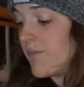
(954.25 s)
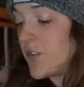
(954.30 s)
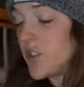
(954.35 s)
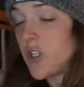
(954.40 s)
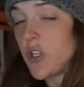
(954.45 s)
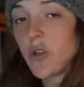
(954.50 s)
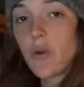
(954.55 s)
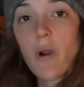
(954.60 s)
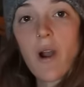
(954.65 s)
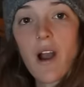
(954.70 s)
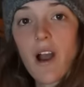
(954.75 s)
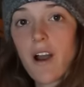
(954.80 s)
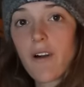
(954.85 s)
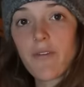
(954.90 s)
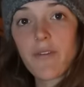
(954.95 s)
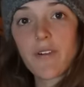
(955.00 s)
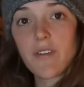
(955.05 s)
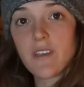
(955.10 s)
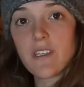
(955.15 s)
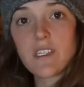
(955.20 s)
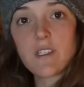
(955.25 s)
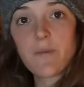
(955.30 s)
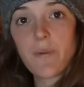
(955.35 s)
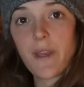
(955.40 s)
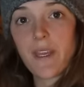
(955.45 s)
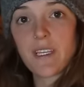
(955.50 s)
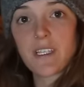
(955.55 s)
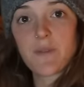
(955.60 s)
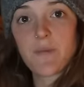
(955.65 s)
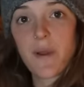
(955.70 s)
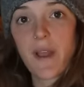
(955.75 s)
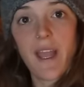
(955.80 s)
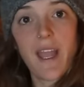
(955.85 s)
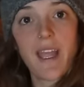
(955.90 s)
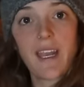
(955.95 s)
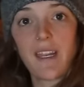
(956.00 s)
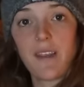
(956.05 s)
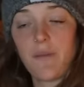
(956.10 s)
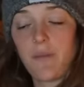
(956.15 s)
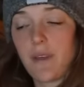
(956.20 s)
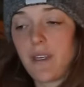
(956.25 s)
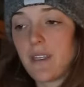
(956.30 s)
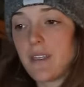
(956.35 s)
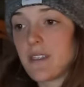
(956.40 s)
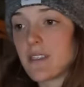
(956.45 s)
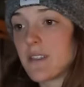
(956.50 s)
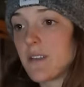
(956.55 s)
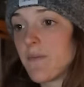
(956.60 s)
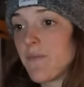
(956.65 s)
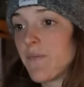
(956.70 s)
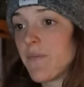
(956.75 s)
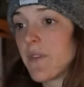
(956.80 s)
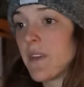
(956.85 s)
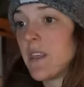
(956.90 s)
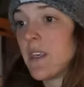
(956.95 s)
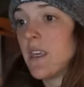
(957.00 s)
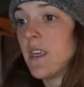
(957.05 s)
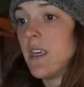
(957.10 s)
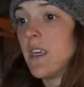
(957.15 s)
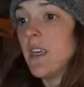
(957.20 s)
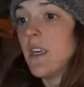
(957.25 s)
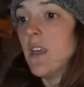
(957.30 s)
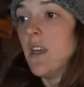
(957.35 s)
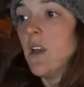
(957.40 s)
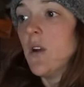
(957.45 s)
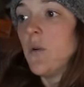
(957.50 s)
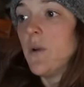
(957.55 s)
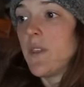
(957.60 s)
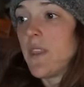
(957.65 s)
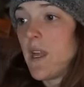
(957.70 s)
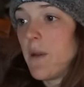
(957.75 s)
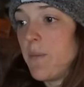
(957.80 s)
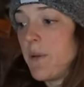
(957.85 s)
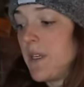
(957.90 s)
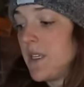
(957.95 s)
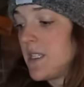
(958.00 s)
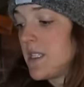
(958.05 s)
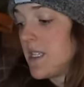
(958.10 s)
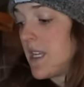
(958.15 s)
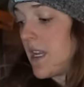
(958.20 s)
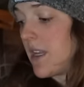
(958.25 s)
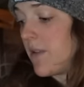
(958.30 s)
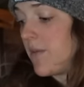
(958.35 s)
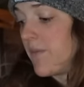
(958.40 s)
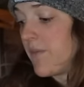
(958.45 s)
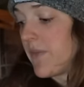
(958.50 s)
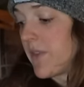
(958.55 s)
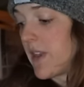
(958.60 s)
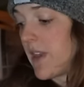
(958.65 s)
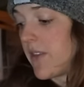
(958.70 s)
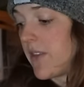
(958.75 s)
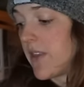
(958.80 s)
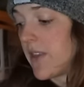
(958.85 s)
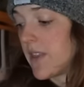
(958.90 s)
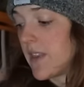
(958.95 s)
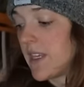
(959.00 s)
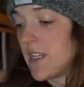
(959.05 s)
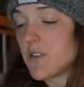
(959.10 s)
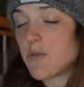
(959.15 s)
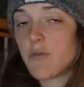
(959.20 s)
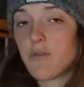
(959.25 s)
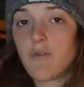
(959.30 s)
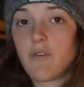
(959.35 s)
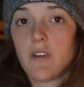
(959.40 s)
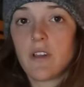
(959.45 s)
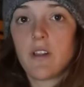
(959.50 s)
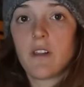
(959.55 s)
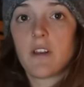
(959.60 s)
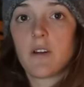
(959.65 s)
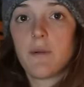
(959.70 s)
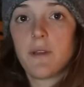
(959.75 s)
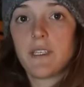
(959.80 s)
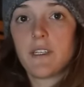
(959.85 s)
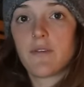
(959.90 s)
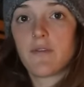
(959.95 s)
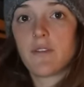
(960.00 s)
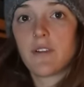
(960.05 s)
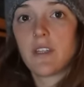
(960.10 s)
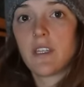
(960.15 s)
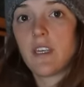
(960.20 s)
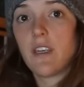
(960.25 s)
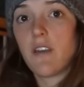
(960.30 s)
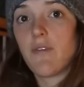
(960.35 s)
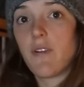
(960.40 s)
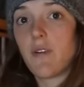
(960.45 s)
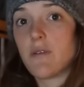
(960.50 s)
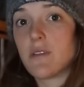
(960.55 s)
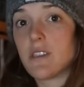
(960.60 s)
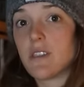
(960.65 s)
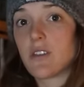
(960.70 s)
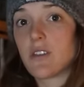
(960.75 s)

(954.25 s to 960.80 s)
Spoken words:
too hot for this space by any means. With that being said, I think things would feel a little bit differently if it was